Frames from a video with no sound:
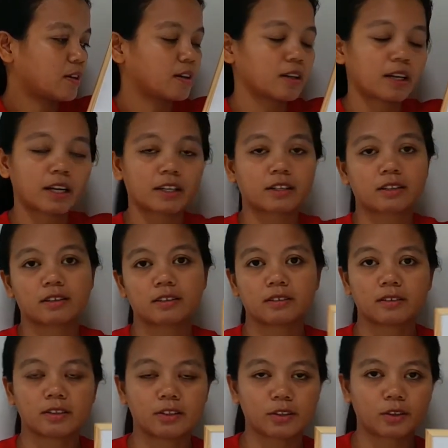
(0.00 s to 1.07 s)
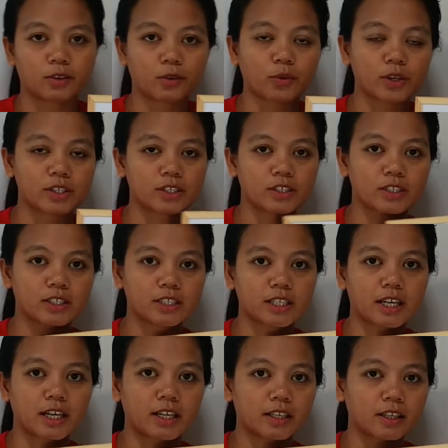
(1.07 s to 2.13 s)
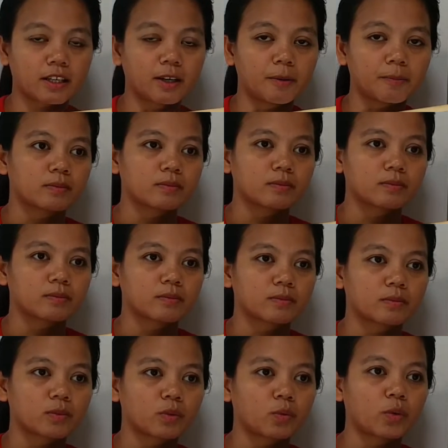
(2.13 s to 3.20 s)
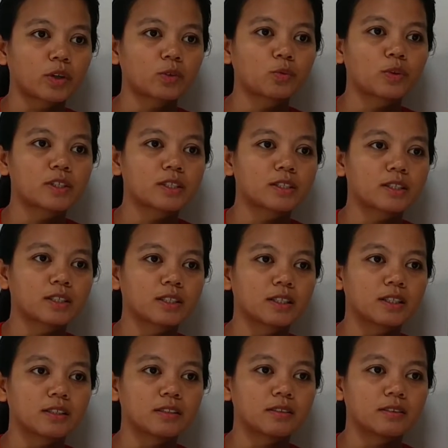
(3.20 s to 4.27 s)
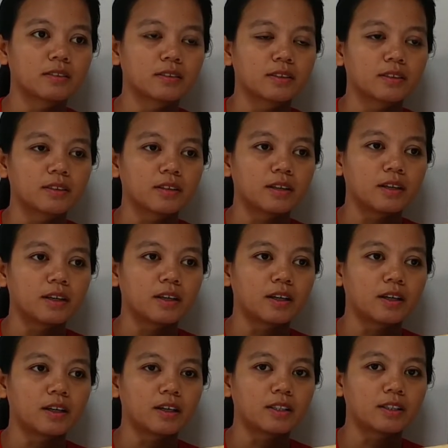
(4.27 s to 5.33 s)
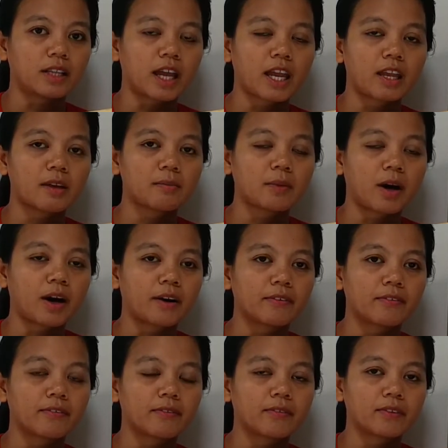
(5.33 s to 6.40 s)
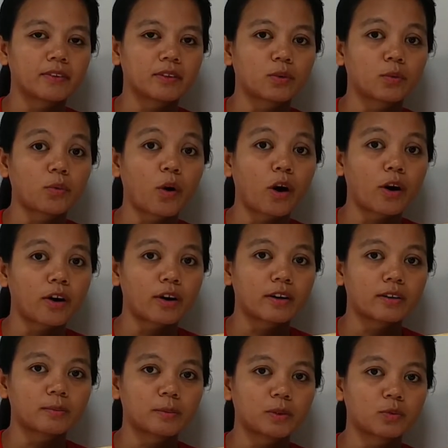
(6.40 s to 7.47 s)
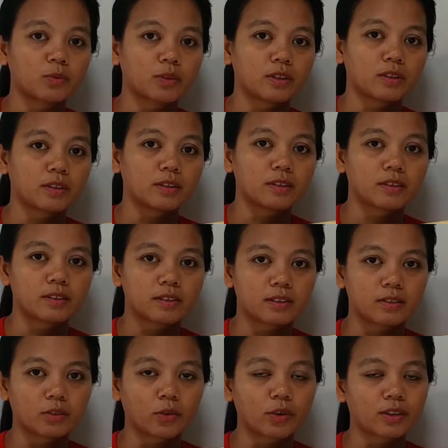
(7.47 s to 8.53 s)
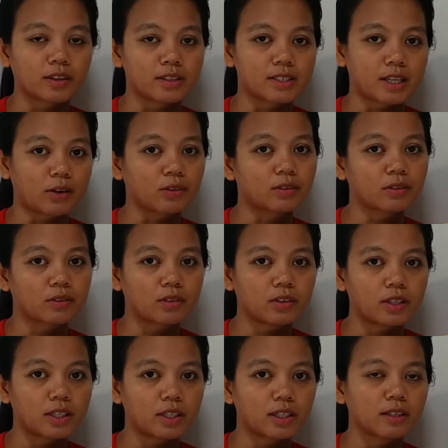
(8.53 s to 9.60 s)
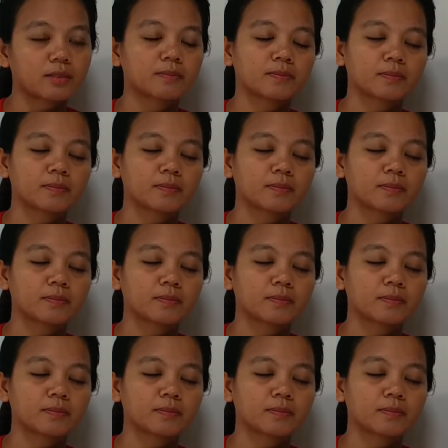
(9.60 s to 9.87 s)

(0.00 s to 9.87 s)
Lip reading: like, questions like, what was the name of the war between North and South Korea,